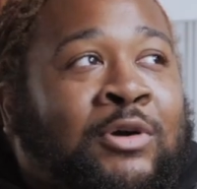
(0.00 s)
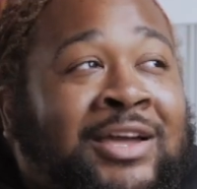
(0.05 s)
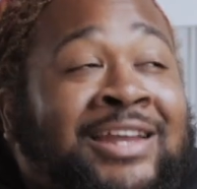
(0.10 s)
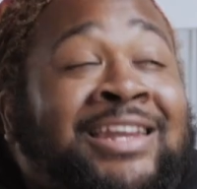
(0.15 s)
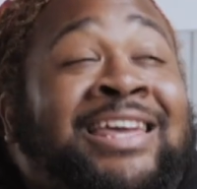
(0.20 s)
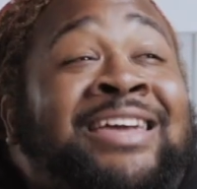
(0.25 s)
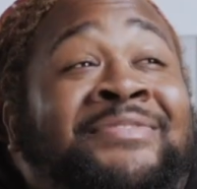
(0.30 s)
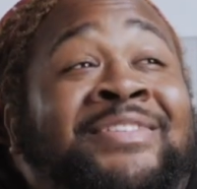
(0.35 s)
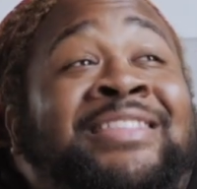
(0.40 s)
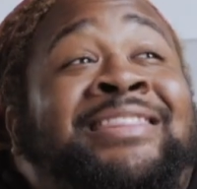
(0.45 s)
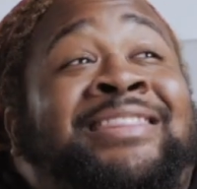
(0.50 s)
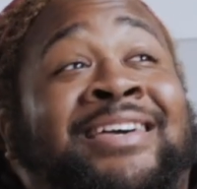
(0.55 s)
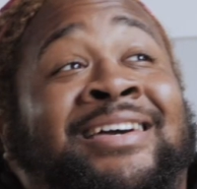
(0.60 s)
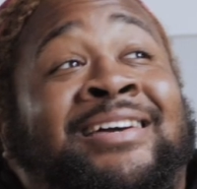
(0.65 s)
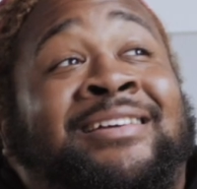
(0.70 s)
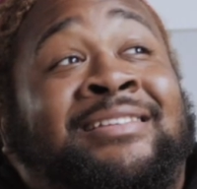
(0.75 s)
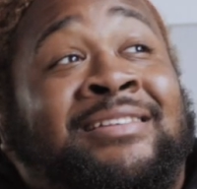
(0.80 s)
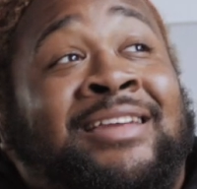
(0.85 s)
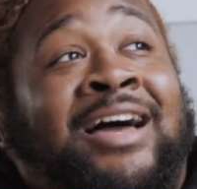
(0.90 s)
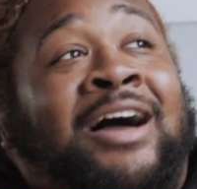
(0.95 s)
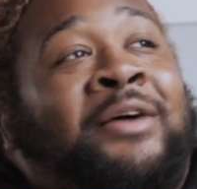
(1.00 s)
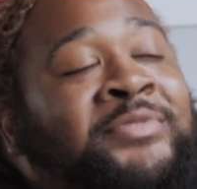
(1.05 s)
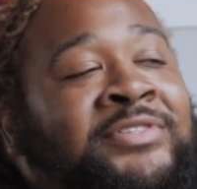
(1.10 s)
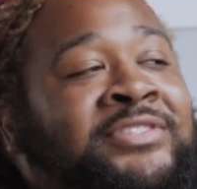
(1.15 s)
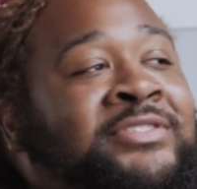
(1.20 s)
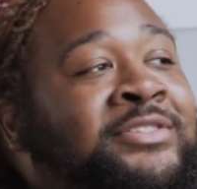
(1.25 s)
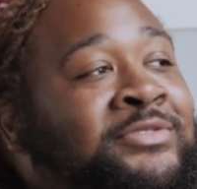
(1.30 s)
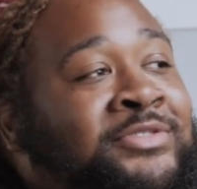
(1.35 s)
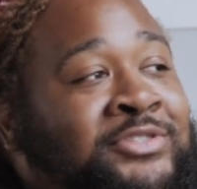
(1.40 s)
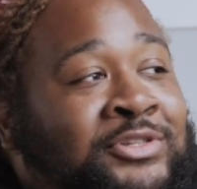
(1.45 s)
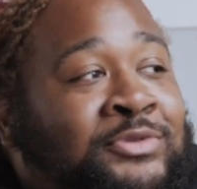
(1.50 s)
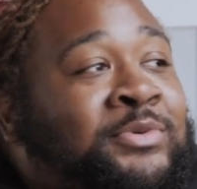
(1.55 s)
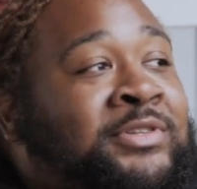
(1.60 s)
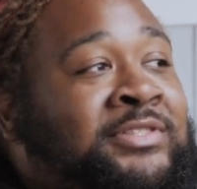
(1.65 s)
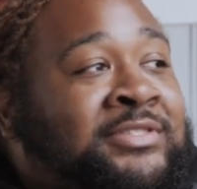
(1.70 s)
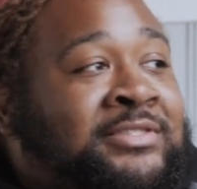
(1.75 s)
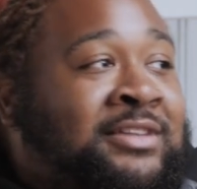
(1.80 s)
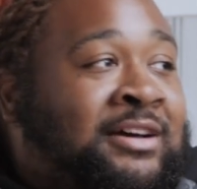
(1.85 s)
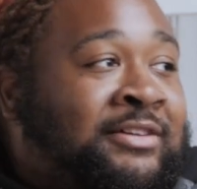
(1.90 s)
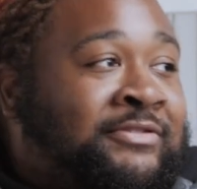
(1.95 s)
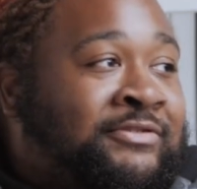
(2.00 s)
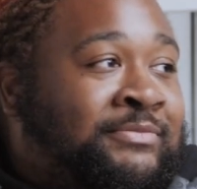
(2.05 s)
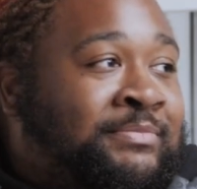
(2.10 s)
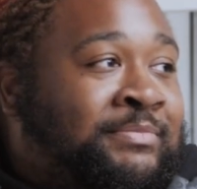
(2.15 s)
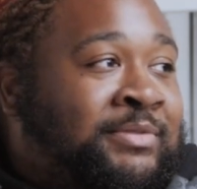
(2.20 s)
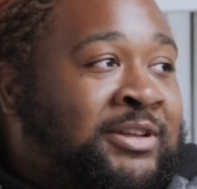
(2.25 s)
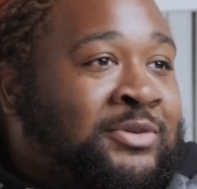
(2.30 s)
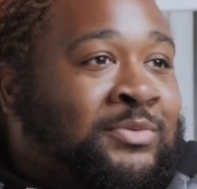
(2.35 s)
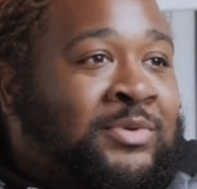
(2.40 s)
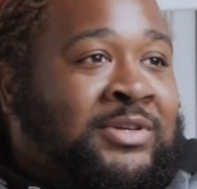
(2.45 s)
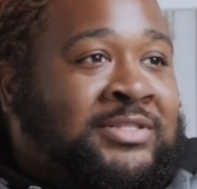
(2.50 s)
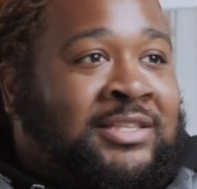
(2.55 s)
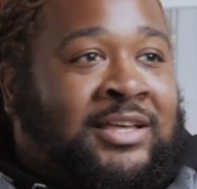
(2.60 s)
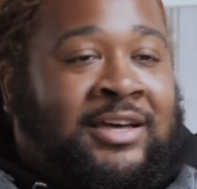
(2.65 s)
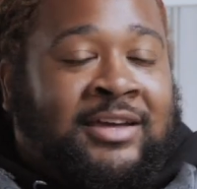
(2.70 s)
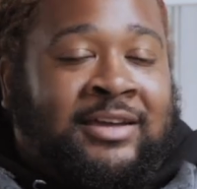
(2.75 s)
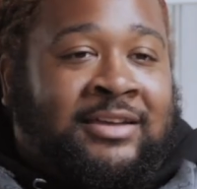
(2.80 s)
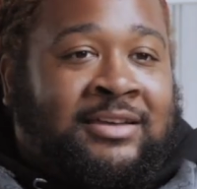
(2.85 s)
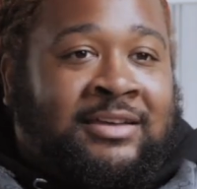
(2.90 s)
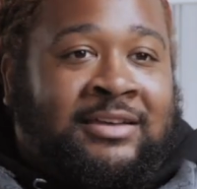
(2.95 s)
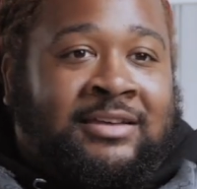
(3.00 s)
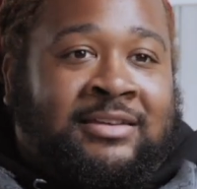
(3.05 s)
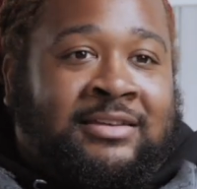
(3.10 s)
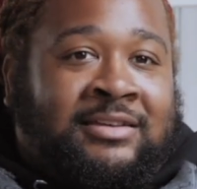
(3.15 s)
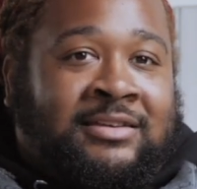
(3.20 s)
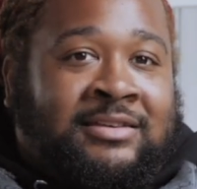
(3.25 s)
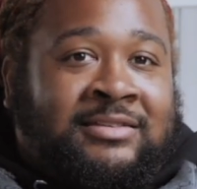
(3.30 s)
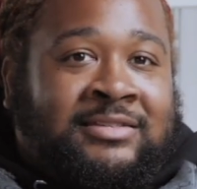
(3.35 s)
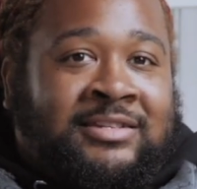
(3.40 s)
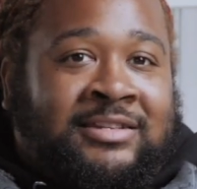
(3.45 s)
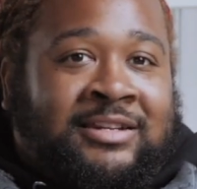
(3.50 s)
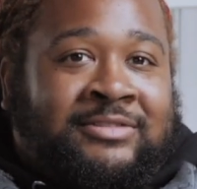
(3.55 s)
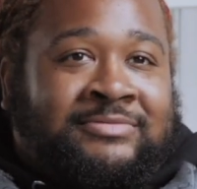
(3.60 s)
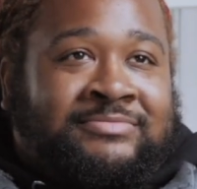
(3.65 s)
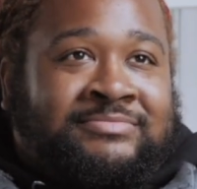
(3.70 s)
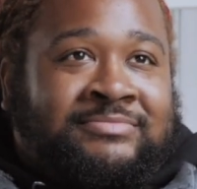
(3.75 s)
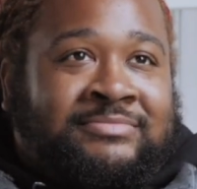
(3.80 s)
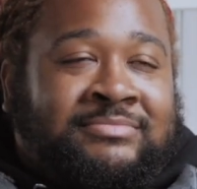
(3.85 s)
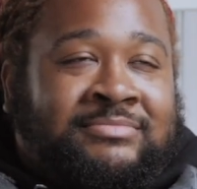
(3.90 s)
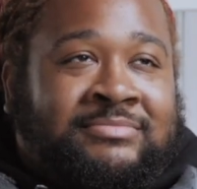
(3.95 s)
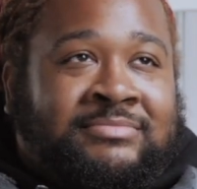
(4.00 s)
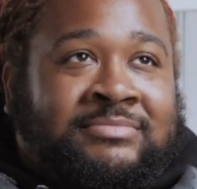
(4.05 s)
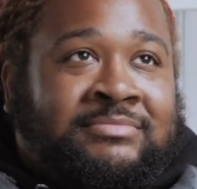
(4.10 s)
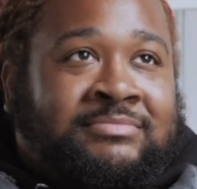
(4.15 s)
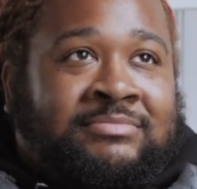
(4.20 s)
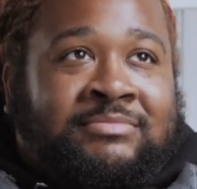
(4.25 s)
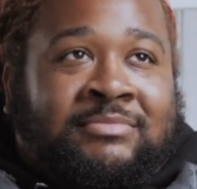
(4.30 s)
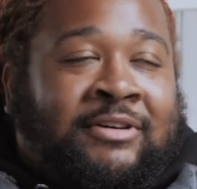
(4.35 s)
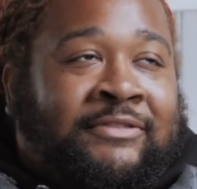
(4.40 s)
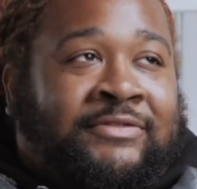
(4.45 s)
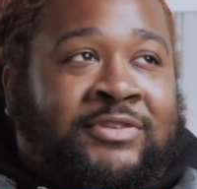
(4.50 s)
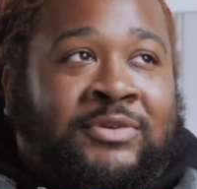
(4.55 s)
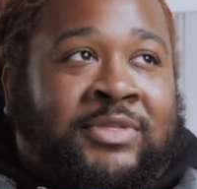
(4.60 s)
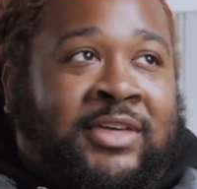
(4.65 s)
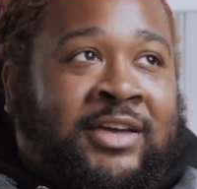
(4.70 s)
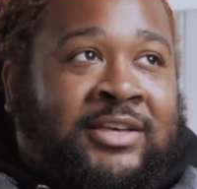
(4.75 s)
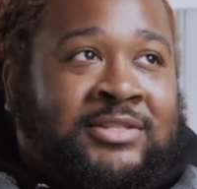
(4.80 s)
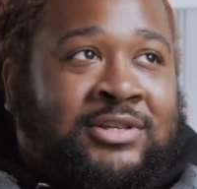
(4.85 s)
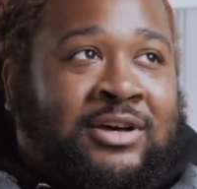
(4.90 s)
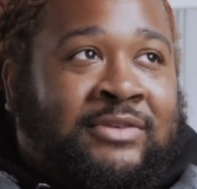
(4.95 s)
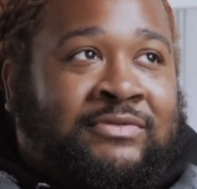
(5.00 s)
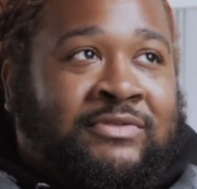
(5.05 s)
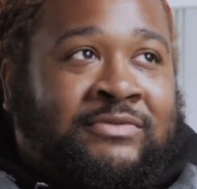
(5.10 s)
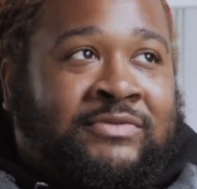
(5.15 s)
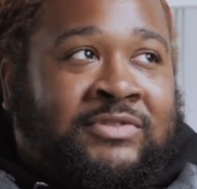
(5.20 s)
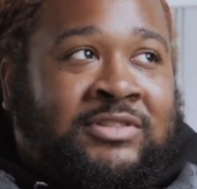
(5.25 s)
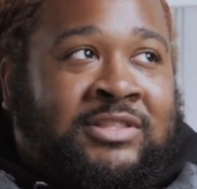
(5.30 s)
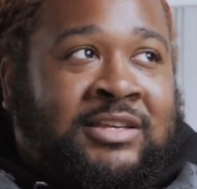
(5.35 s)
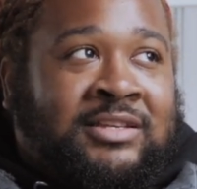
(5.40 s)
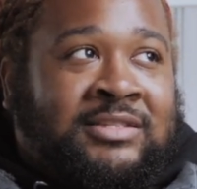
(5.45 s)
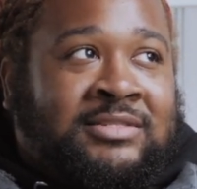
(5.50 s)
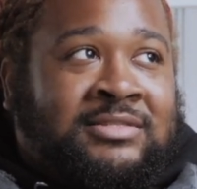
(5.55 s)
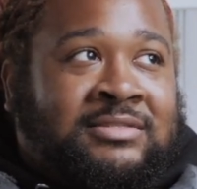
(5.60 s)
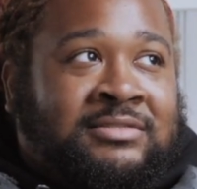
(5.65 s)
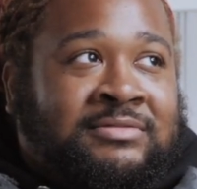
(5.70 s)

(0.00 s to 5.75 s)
And even then I was still doing stuff, but it was like, a few things off of a list,